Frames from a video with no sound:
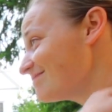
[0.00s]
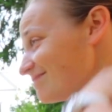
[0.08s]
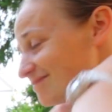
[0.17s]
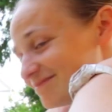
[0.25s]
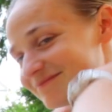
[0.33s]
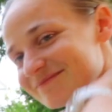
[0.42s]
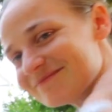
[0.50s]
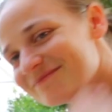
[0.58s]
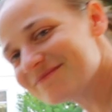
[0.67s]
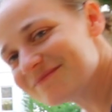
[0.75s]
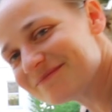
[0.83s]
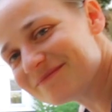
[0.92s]

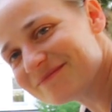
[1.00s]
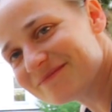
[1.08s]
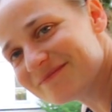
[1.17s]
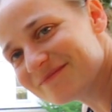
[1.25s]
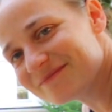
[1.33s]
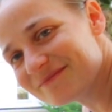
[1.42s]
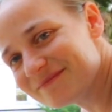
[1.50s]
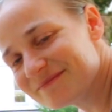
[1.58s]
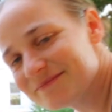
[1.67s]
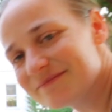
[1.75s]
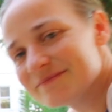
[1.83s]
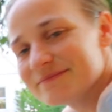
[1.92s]

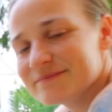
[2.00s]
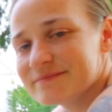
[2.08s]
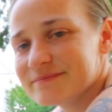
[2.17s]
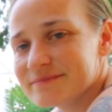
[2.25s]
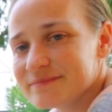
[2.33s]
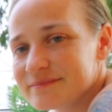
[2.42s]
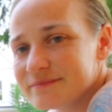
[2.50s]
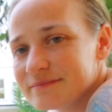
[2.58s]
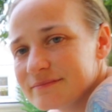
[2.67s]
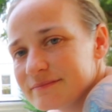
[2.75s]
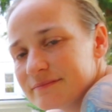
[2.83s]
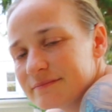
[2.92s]

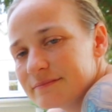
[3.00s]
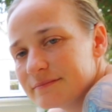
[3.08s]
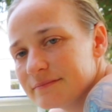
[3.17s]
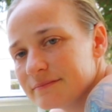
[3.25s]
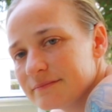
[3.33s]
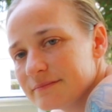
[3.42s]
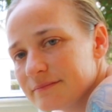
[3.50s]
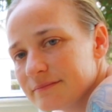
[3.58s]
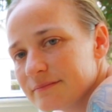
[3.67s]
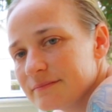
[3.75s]
No words are spoken by the person on screen.